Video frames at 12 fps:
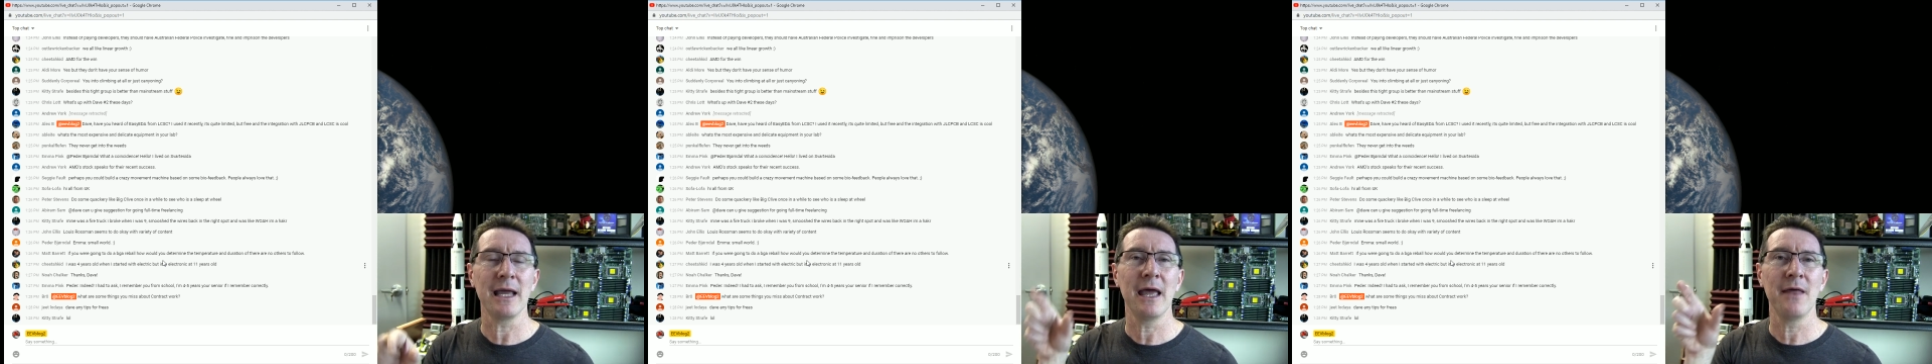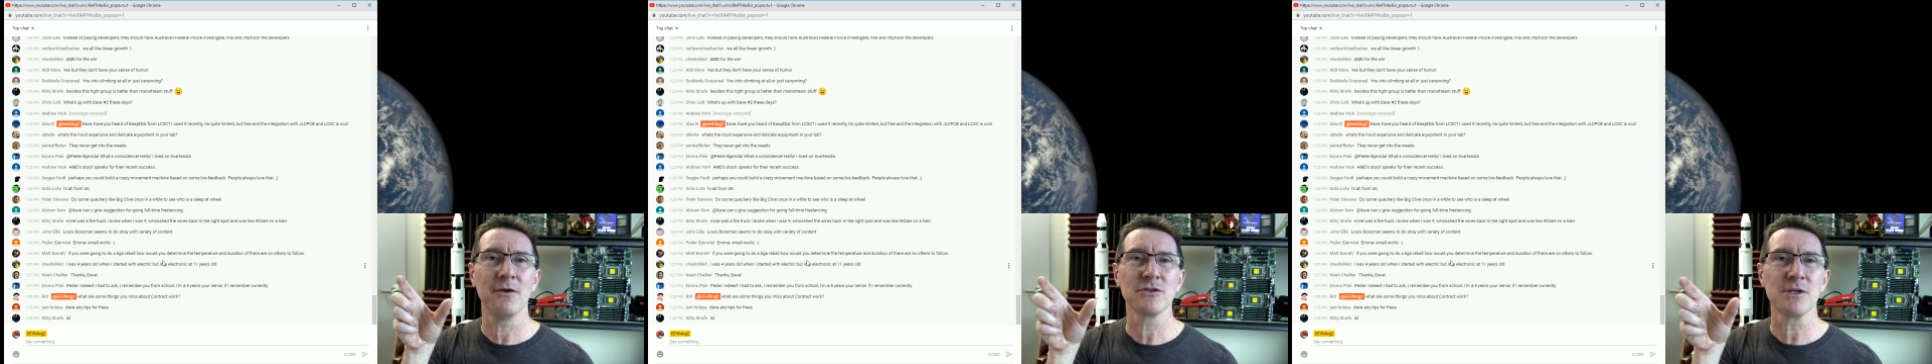
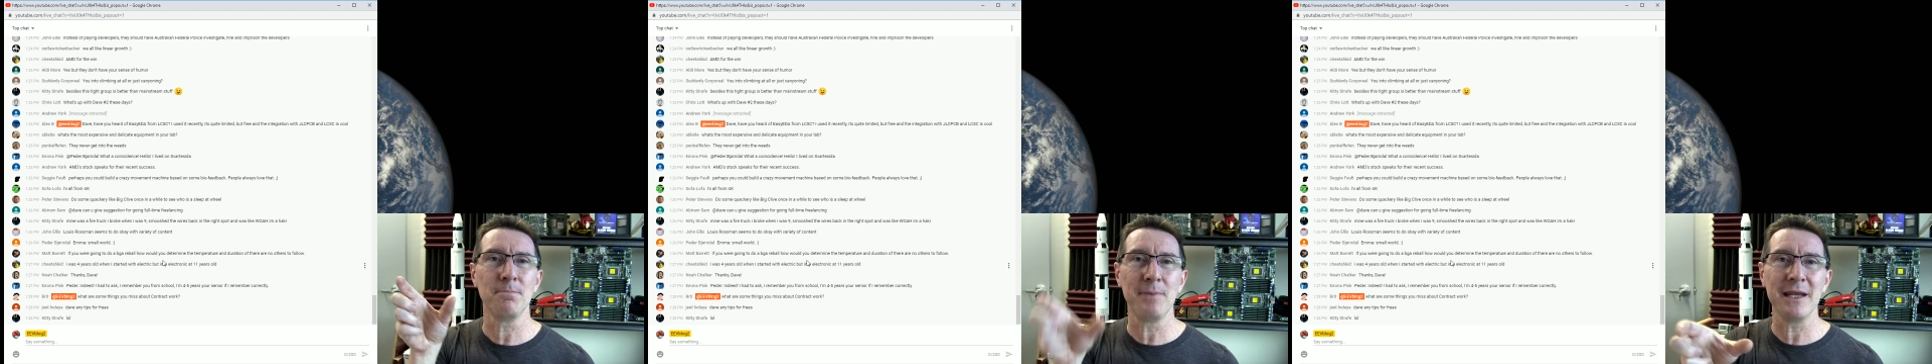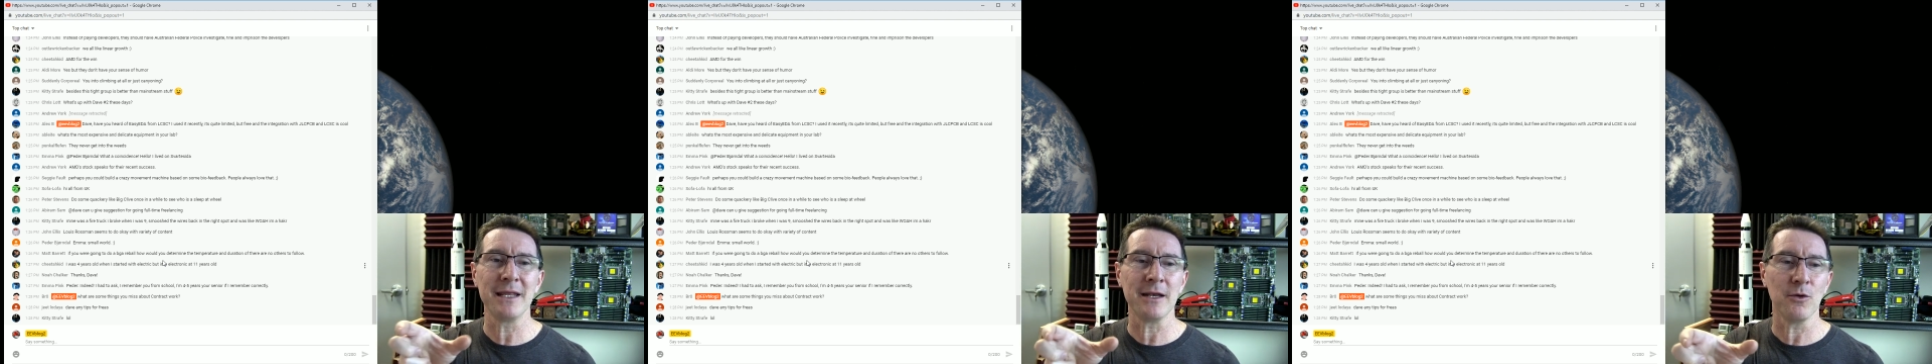and there was a
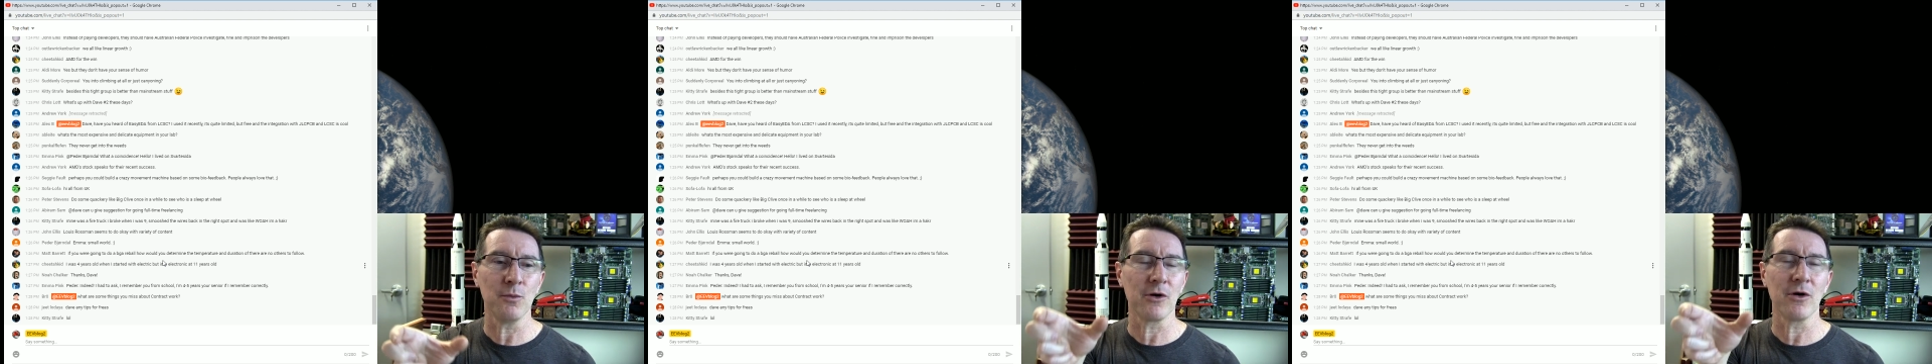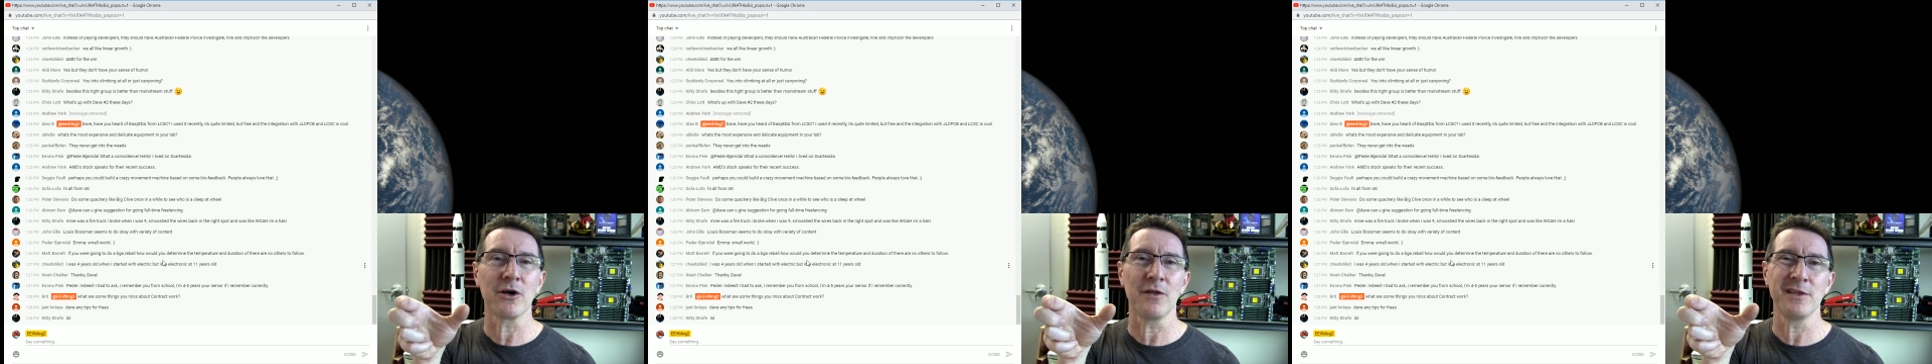bit in it where
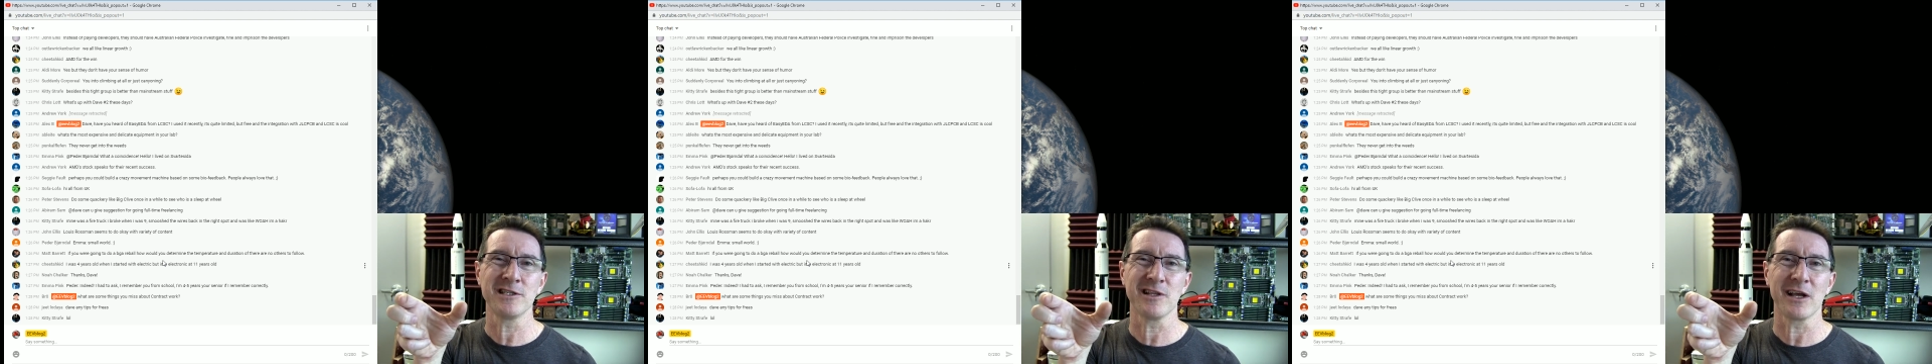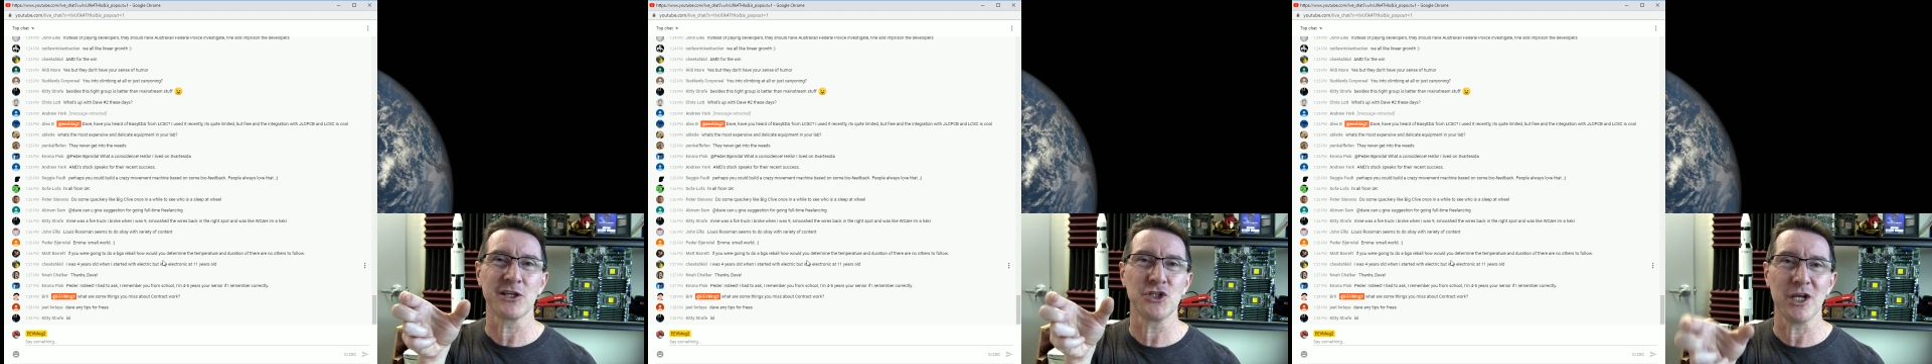I got this
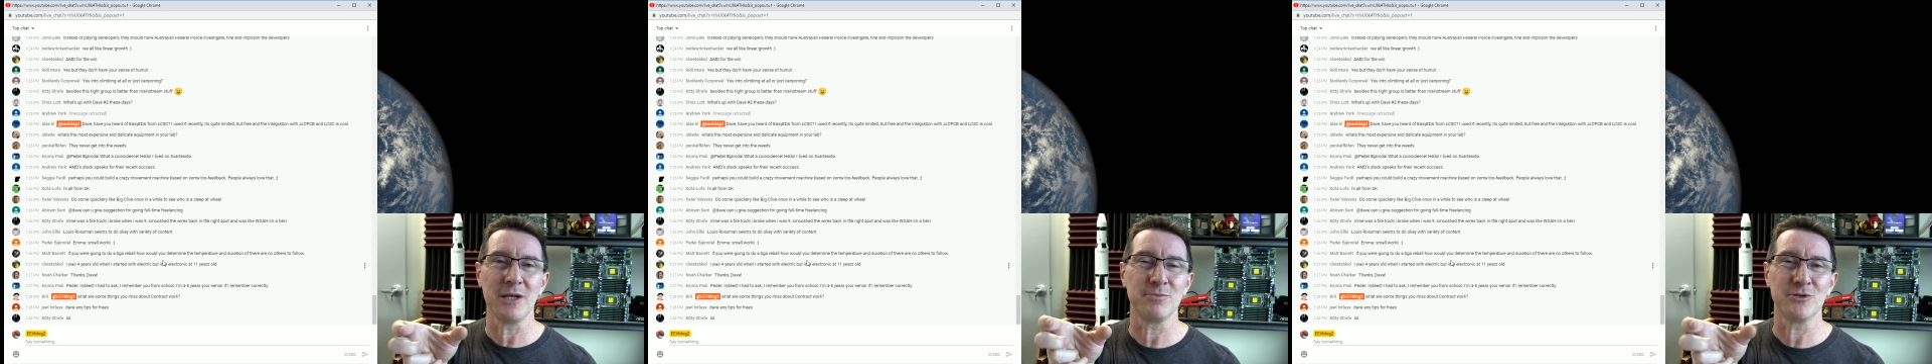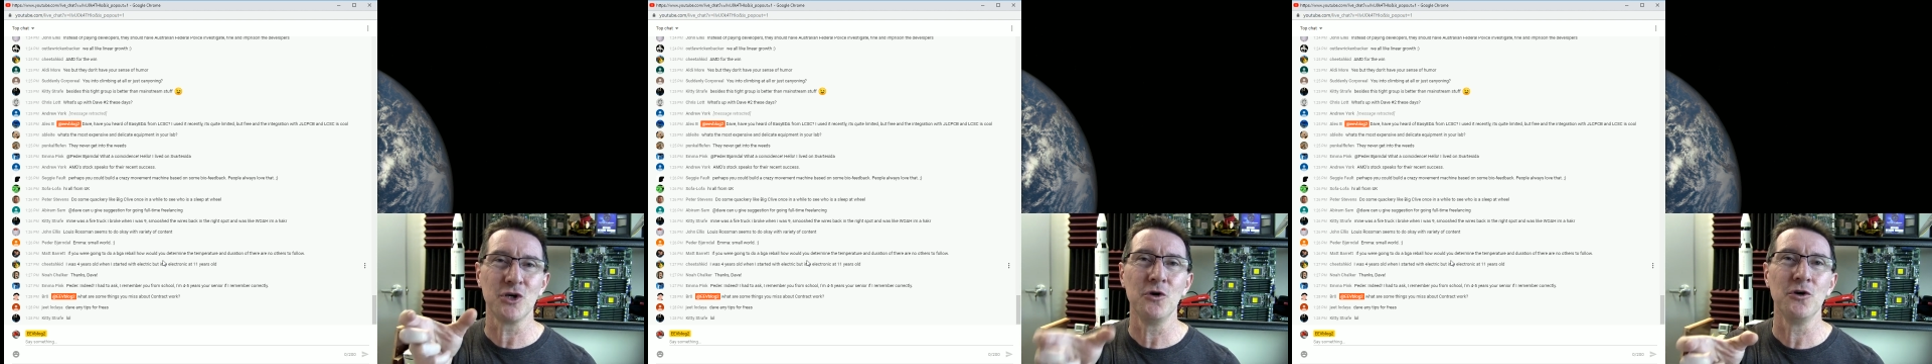like cheap
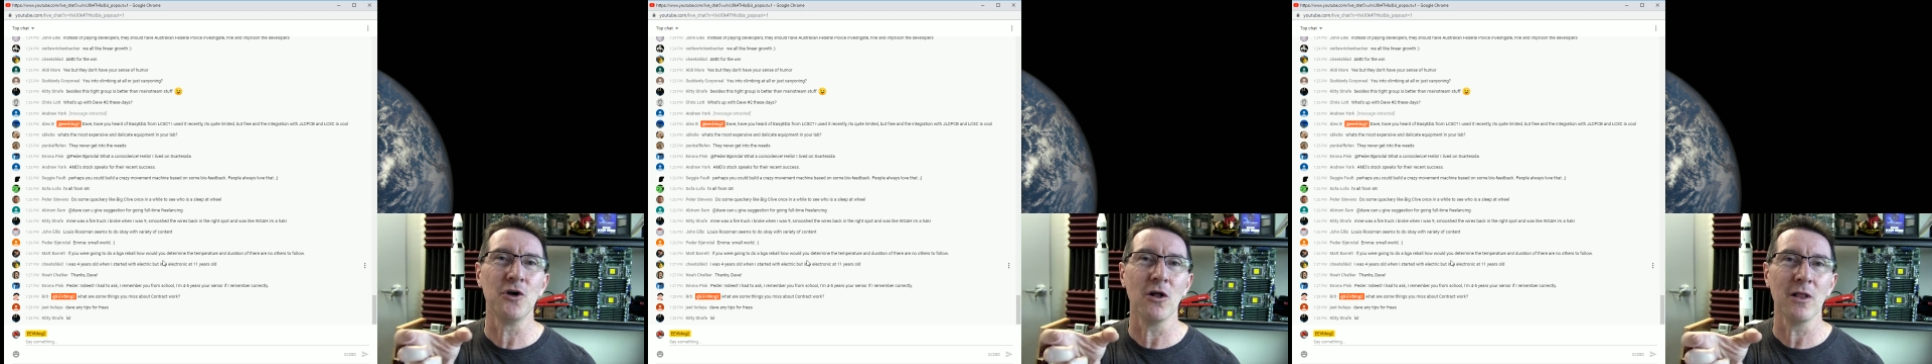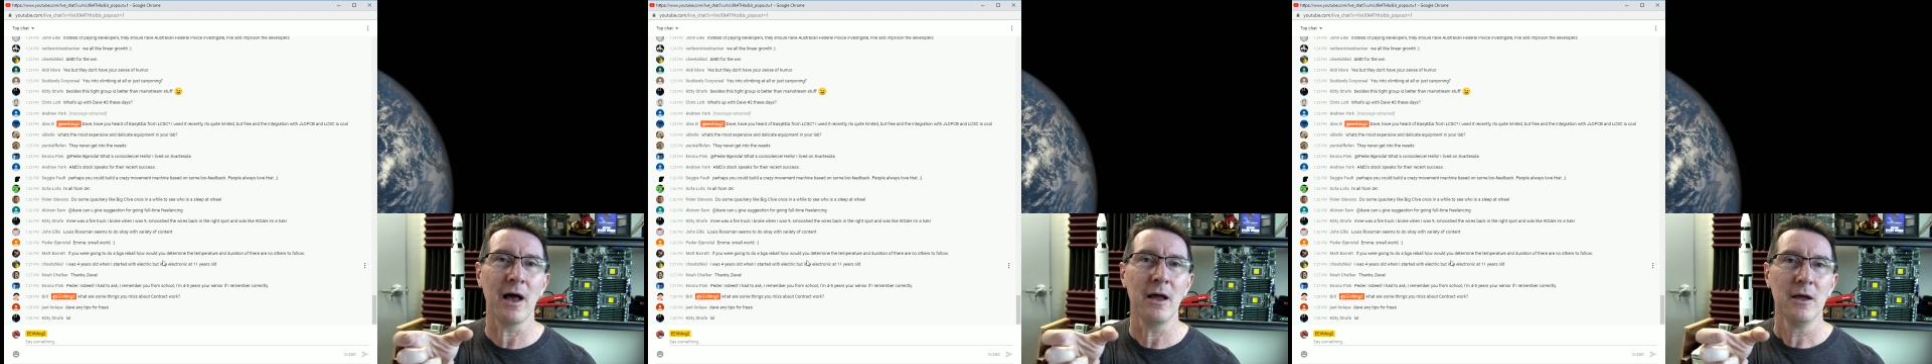$2